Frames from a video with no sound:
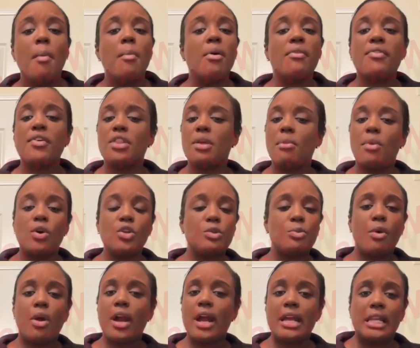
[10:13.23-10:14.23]
But for the
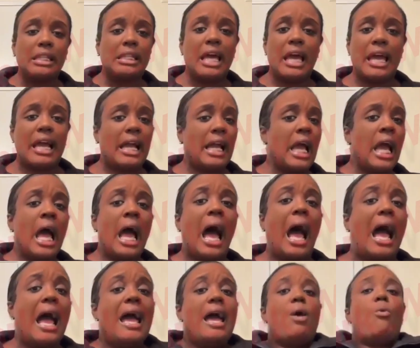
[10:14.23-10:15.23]
most part, like,
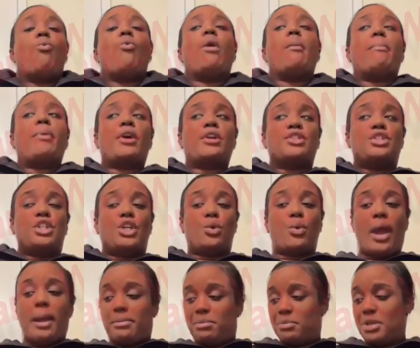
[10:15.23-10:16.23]
I had one person
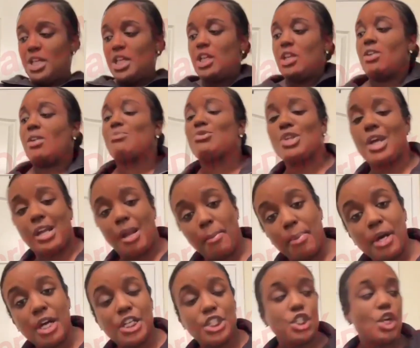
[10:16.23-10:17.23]
grabbing me here. I'm trying
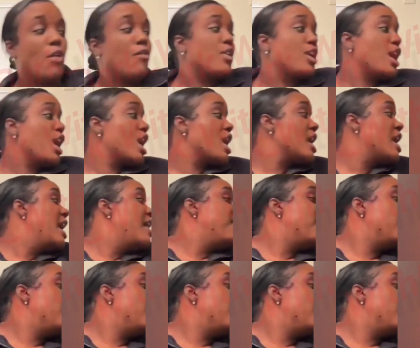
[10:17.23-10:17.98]
to punch over there.